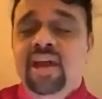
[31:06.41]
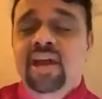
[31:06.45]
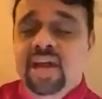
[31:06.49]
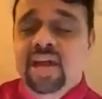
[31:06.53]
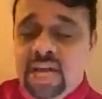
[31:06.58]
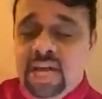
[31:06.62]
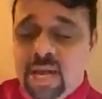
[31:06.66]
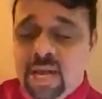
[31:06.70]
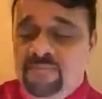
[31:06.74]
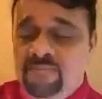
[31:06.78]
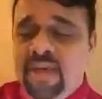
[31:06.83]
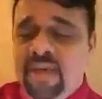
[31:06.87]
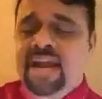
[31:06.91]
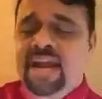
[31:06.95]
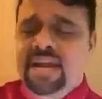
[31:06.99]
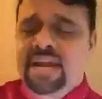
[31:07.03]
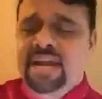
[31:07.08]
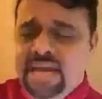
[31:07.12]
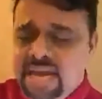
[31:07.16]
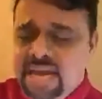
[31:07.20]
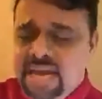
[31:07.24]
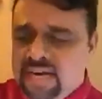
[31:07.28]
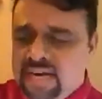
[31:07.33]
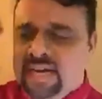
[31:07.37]
If they
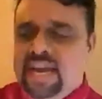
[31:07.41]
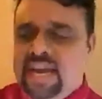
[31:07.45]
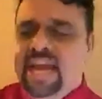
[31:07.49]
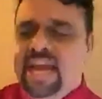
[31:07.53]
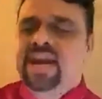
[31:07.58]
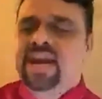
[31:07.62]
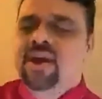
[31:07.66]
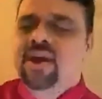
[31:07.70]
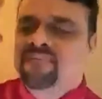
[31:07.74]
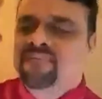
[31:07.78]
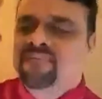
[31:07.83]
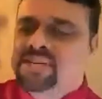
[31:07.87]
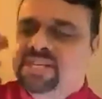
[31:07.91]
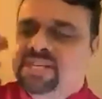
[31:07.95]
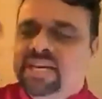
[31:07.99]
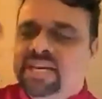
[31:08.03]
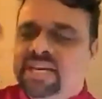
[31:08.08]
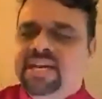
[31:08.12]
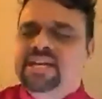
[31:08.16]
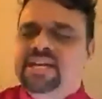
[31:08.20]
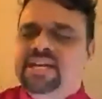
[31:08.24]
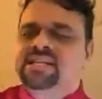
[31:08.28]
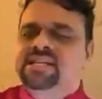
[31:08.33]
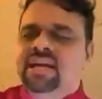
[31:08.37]
need any of the
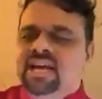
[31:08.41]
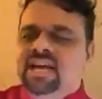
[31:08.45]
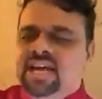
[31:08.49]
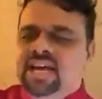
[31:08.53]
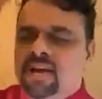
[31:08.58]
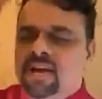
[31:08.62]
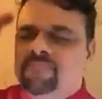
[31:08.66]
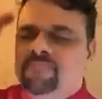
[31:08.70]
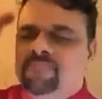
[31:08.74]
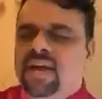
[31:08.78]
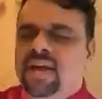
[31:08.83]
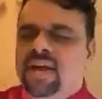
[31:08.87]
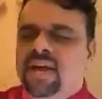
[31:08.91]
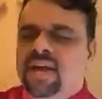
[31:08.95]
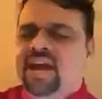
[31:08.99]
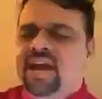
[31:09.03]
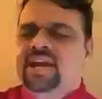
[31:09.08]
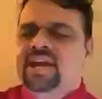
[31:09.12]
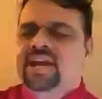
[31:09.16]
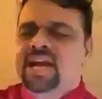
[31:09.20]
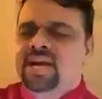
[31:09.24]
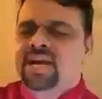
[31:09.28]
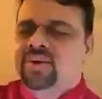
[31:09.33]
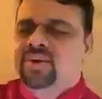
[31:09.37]
sickness, if they
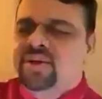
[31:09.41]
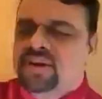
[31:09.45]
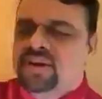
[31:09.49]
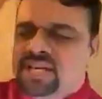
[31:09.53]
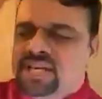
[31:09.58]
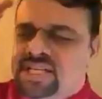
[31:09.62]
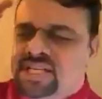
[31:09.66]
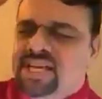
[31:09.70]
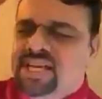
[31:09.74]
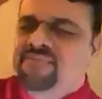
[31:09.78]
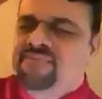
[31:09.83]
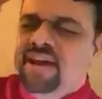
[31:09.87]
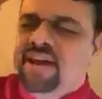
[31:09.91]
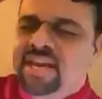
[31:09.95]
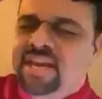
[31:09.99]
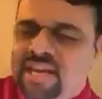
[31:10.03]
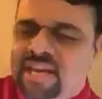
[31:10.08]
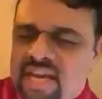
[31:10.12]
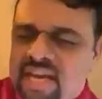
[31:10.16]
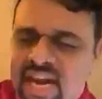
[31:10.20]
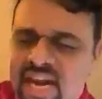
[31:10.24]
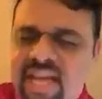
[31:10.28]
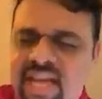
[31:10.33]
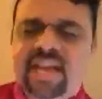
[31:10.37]
need to receive the
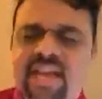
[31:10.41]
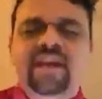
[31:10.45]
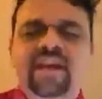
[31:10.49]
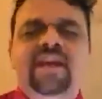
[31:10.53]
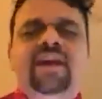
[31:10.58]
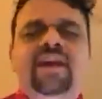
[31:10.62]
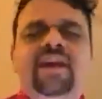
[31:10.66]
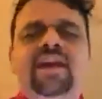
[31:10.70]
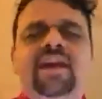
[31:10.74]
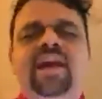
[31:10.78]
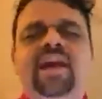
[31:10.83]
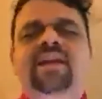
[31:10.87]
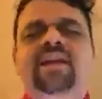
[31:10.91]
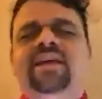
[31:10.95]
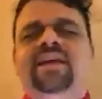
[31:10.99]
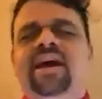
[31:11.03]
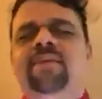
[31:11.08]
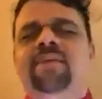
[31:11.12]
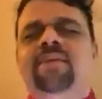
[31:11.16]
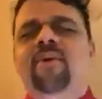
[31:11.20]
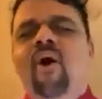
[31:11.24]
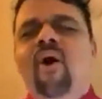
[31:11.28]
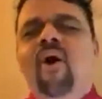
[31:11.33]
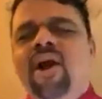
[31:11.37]
healing in their
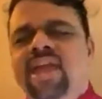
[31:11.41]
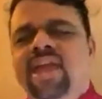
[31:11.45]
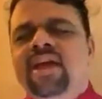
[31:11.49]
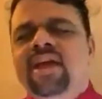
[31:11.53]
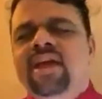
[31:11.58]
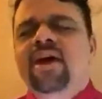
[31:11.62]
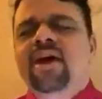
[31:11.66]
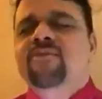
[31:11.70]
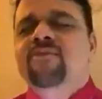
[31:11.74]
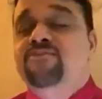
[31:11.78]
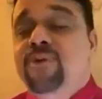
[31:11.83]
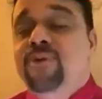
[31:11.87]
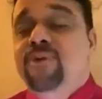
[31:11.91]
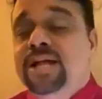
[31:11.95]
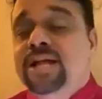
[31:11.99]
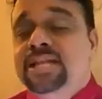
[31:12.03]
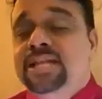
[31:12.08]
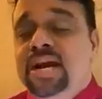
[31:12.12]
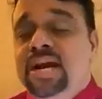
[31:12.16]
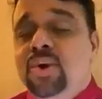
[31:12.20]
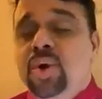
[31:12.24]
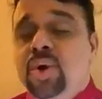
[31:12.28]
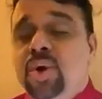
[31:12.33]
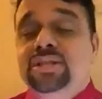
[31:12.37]
body, Father
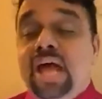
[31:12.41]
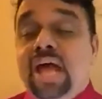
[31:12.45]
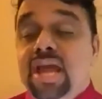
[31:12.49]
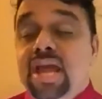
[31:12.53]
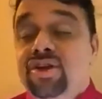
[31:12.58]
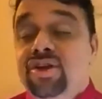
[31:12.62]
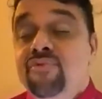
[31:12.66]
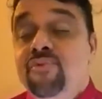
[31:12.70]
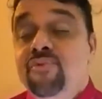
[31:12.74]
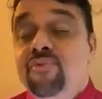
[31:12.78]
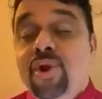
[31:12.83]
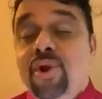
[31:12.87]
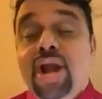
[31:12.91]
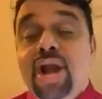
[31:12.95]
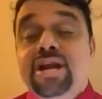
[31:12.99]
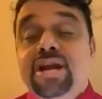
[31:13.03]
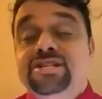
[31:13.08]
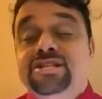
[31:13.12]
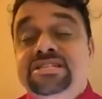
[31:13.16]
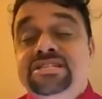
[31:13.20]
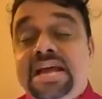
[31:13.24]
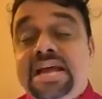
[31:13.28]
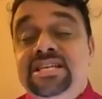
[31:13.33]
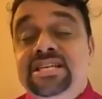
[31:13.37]
God, thank you for your
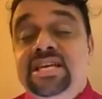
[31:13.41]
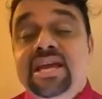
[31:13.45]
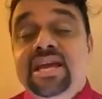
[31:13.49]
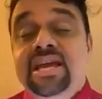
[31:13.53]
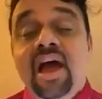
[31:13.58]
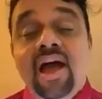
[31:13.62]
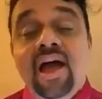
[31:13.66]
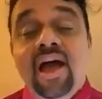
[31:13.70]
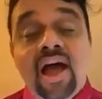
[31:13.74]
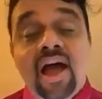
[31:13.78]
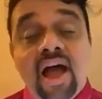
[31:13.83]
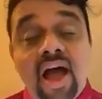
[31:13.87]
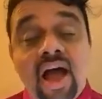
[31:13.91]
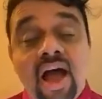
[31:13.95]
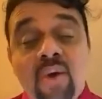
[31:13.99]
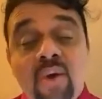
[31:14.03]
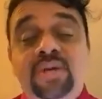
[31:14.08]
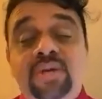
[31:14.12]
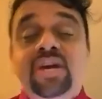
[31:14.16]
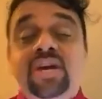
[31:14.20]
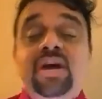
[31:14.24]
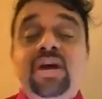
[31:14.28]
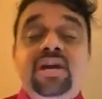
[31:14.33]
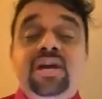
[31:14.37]
touching out
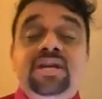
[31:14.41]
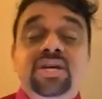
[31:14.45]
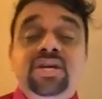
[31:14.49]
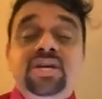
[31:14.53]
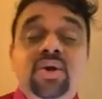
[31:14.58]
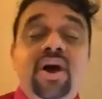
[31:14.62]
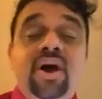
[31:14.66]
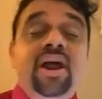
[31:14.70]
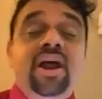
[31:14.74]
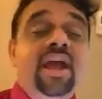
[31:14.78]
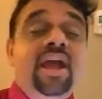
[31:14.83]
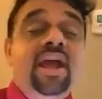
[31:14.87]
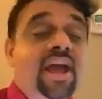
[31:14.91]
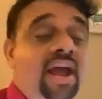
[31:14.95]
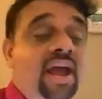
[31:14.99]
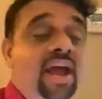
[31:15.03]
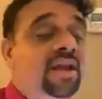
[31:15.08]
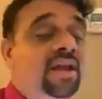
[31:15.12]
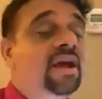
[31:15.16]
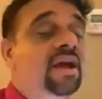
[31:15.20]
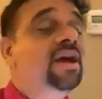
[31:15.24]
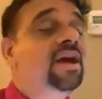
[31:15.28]
your hand